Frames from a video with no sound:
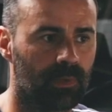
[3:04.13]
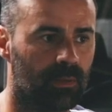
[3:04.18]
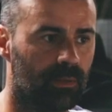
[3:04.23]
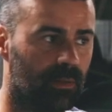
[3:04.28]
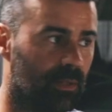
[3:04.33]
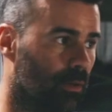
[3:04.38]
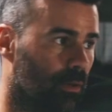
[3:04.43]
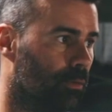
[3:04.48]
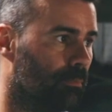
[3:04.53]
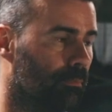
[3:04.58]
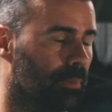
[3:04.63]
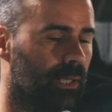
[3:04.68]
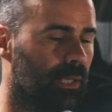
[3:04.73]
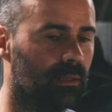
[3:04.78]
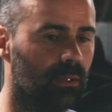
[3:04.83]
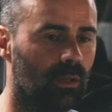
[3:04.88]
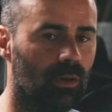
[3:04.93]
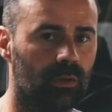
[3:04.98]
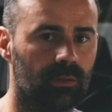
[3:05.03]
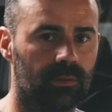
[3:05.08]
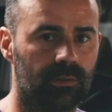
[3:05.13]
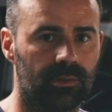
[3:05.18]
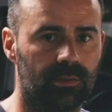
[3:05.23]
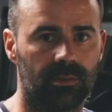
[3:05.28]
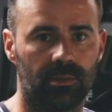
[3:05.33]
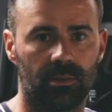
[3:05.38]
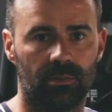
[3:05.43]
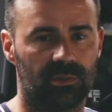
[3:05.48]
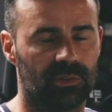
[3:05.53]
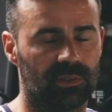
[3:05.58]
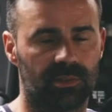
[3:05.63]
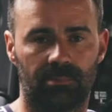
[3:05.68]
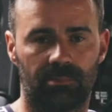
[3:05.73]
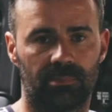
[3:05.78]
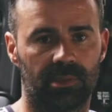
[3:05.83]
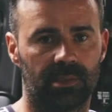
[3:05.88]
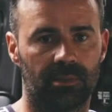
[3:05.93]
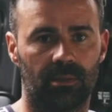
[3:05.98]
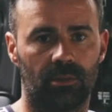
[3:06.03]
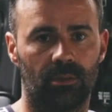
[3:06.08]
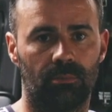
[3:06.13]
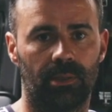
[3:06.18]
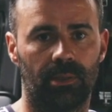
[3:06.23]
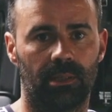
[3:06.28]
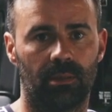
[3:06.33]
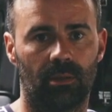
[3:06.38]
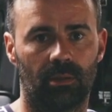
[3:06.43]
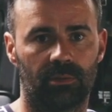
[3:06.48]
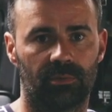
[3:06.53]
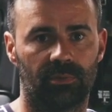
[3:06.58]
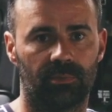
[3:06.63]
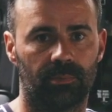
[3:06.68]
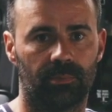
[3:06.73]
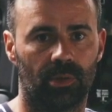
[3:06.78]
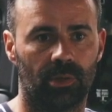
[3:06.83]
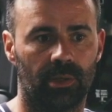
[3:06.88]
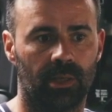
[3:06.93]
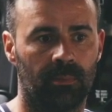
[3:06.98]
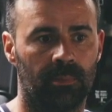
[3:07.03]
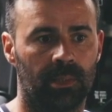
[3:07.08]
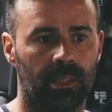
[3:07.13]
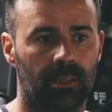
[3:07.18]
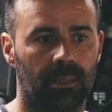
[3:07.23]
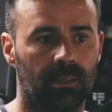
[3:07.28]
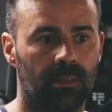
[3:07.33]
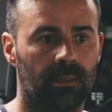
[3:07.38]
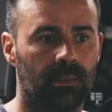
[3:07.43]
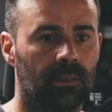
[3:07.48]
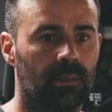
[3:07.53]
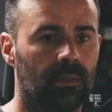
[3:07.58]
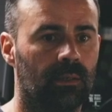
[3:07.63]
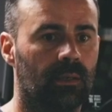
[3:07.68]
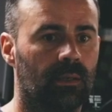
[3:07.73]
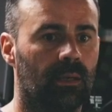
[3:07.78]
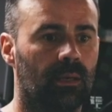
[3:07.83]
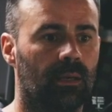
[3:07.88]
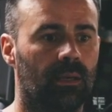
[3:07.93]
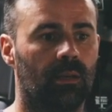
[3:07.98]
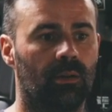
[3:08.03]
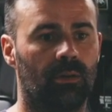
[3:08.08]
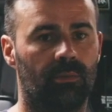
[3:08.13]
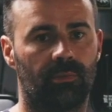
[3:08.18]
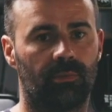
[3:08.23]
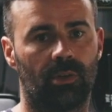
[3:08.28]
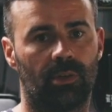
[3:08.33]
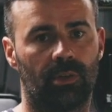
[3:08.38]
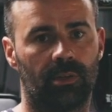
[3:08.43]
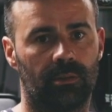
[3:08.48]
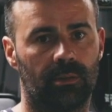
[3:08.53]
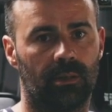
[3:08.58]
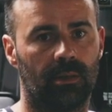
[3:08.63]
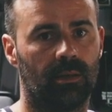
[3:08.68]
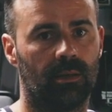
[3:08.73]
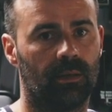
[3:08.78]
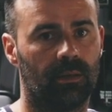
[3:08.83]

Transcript: They're on beadlocks, just some steel beadlocks from Dynamic, and I've got